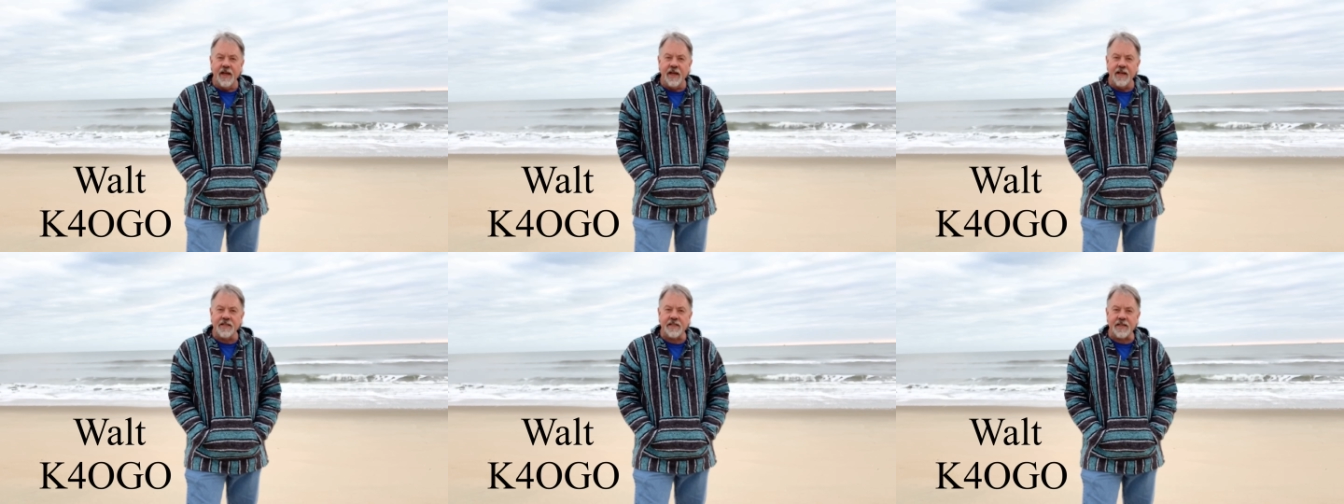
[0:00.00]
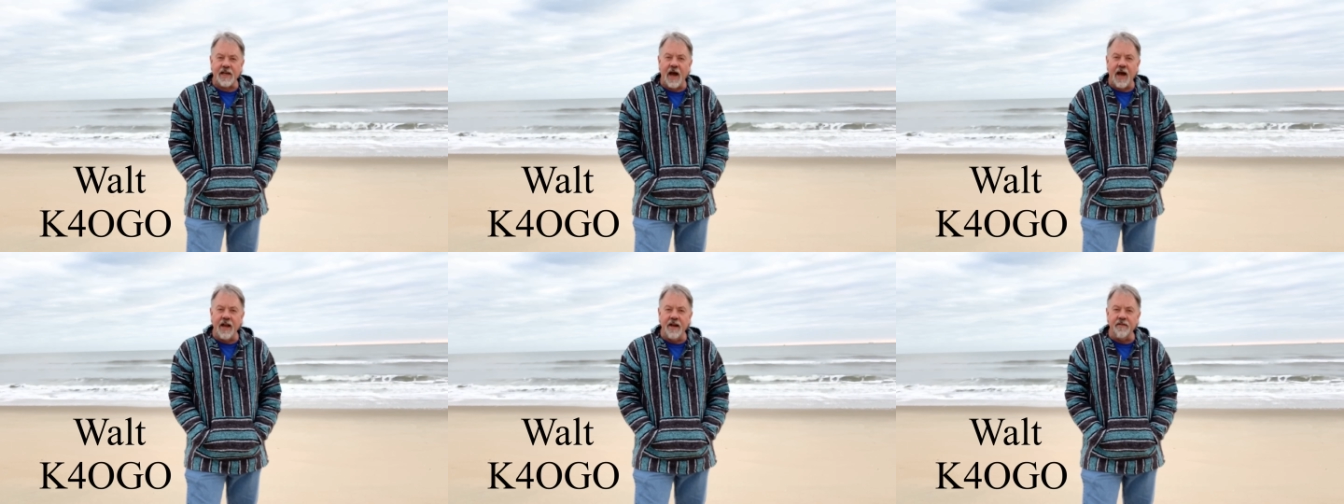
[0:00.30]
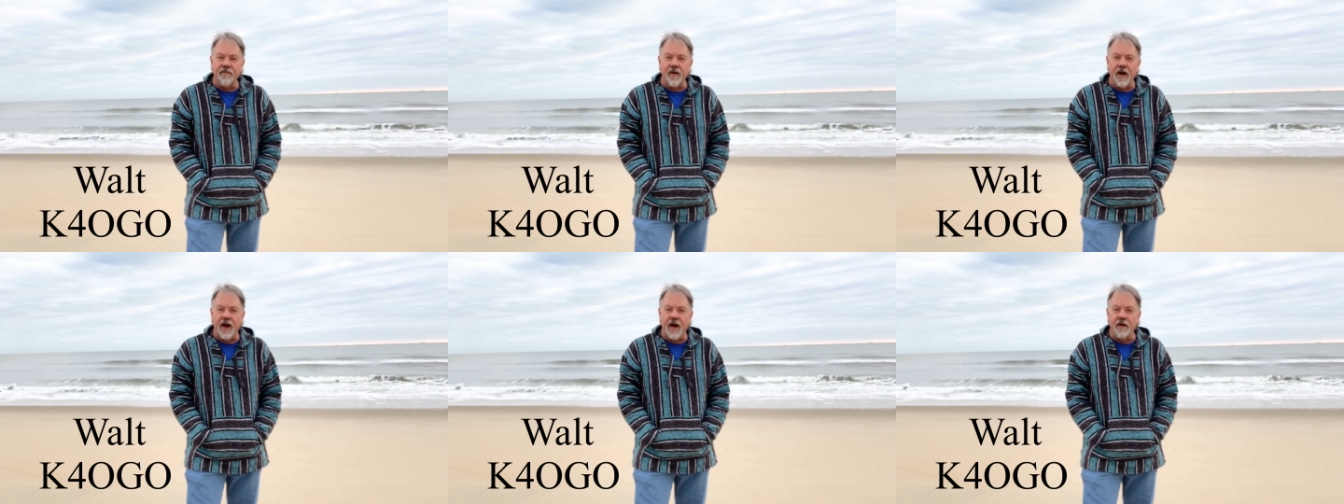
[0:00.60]
It's kind
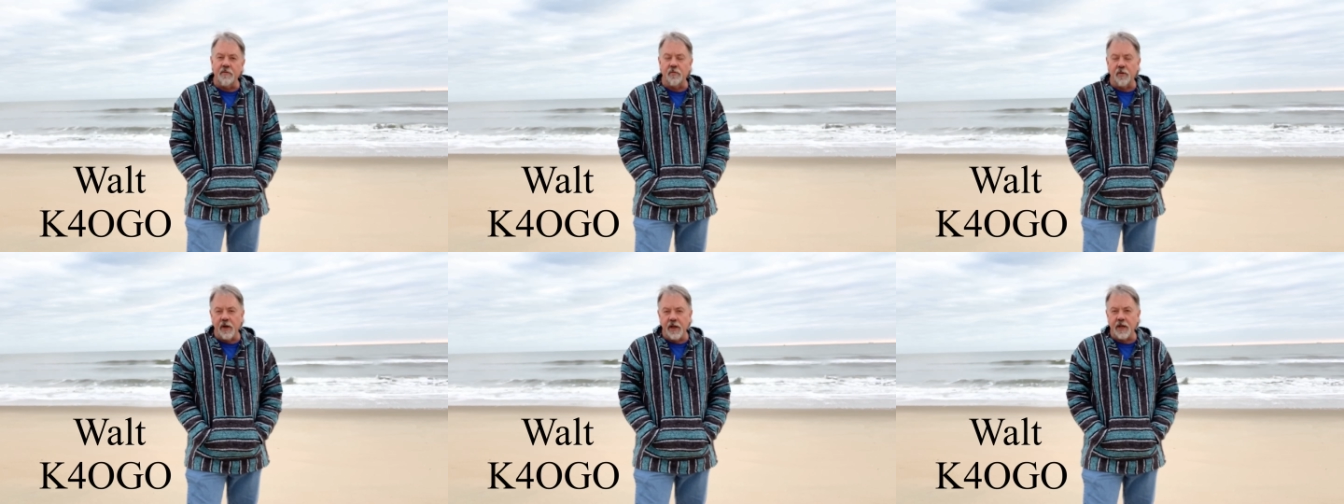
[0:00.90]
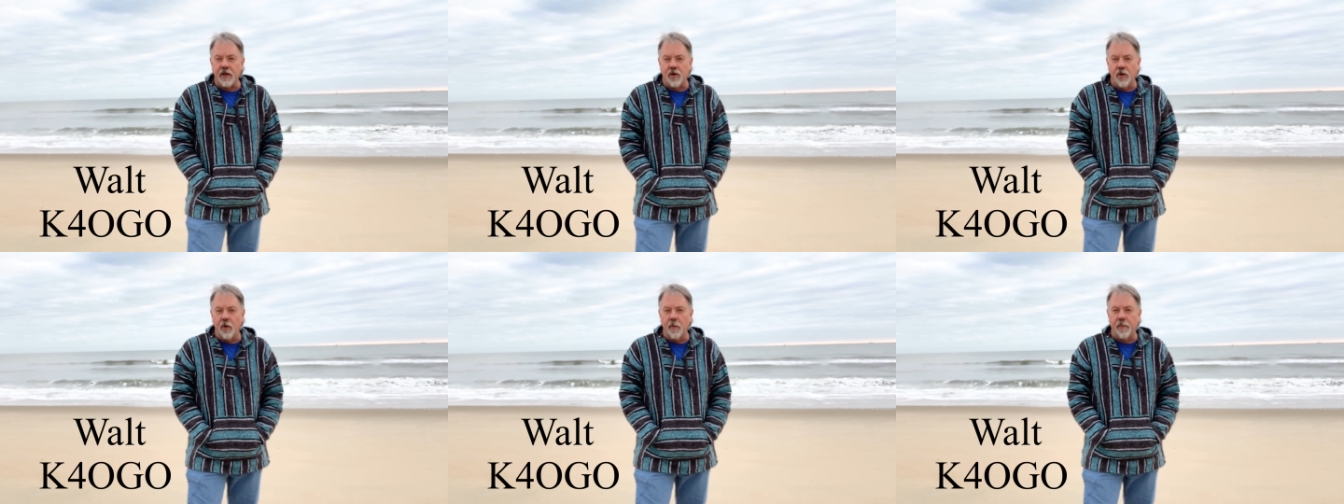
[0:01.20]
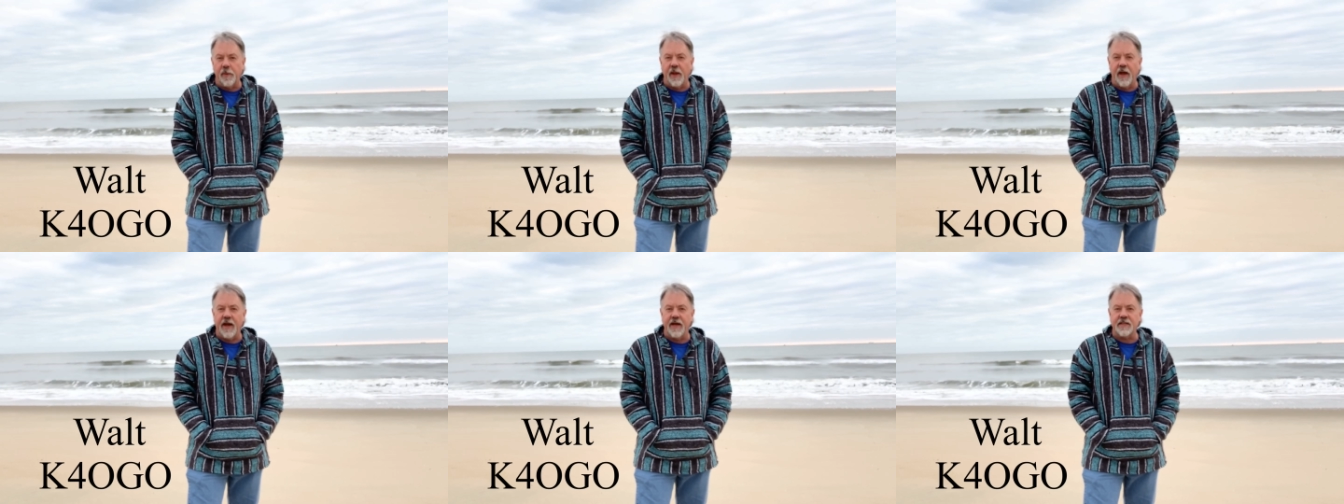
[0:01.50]
of a really cool
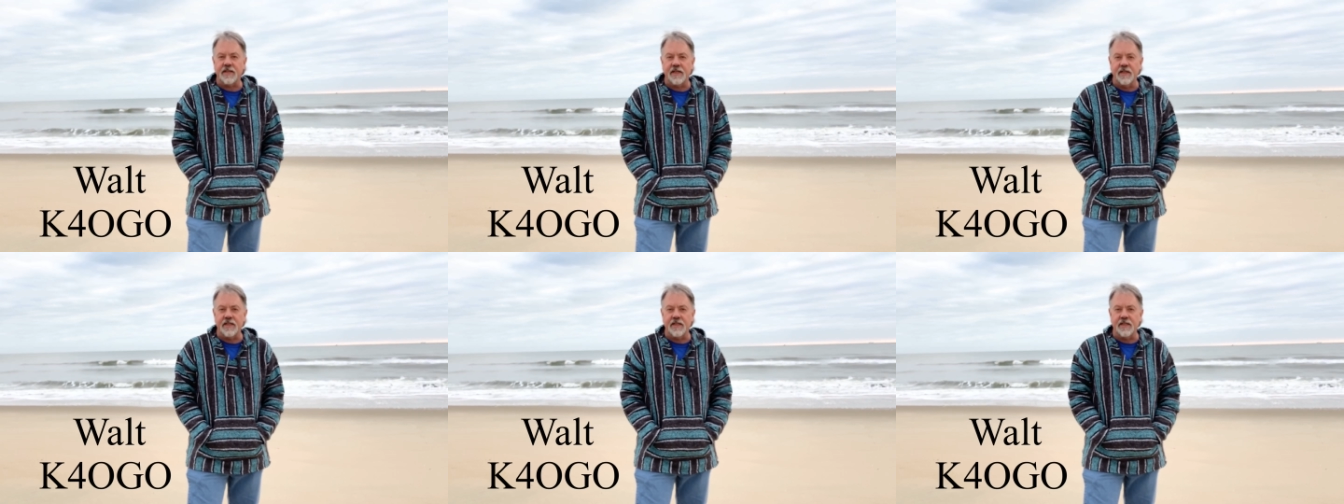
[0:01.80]
place.